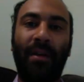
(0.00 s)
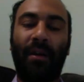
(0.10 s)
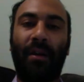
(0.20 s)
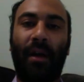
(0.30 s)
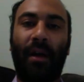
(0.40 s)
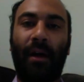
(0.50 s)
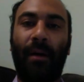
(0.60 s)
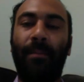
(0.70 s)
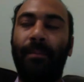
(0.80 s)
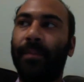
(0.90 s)
are
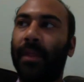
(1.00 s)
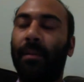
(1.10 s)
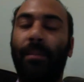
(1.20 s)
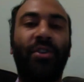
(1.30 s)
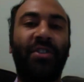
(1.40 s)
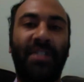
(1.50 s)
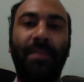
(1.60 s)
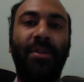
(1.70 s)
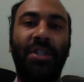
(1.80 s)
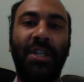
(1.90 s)

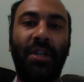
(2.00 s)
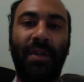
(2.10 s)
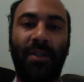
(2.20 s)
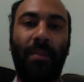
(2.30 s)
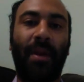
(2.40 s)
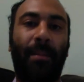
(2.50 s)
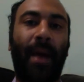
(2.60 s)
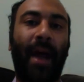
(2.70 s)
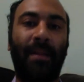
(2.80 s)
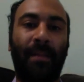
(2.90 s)
purchasing machinery to open a
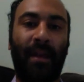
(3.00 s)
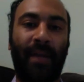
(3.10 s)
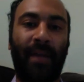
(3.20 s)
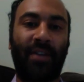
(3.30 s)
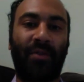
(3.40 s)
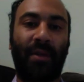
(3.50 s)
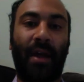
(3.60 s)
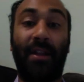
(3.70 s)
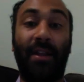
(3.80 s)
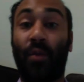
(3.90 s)
pilot manufacturing
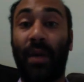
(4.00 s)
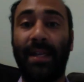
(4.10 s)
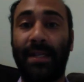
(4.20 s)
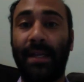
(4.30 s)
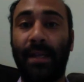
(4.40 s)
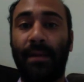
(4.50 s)
line in 2018.